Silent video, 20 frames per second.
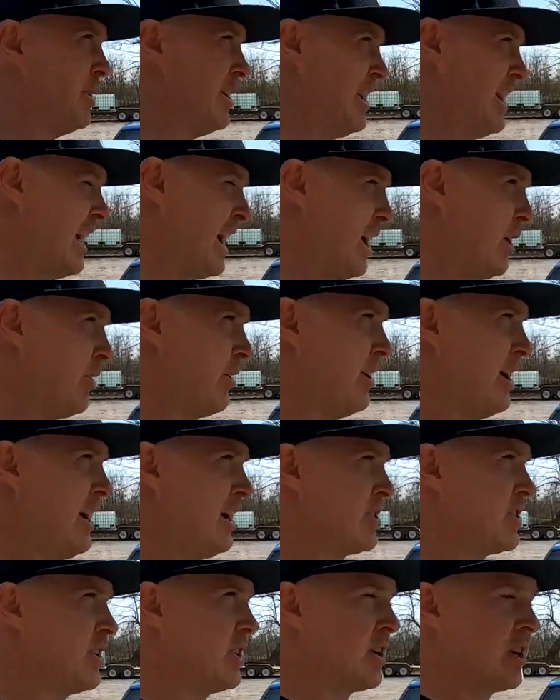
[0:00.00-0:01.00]
But now they're
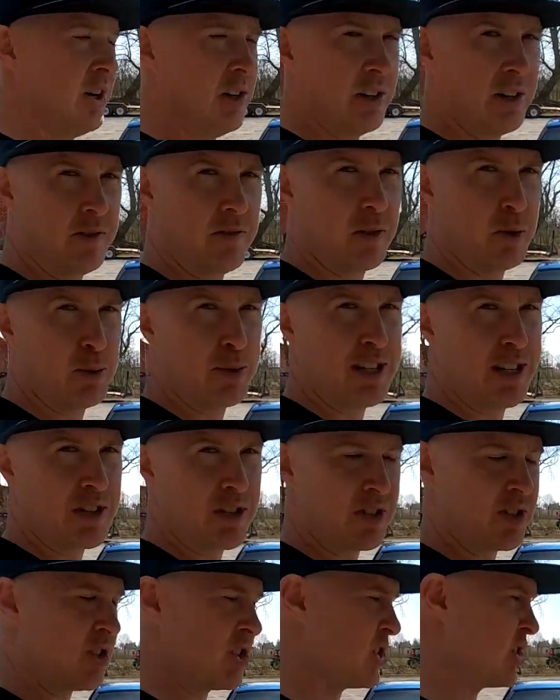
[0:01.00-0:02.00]
actually calling for
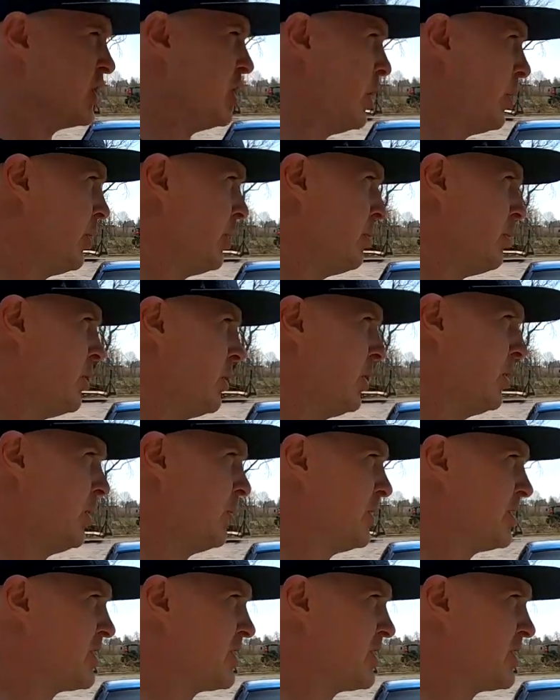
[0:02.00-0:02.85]
potentially snow tomorrow,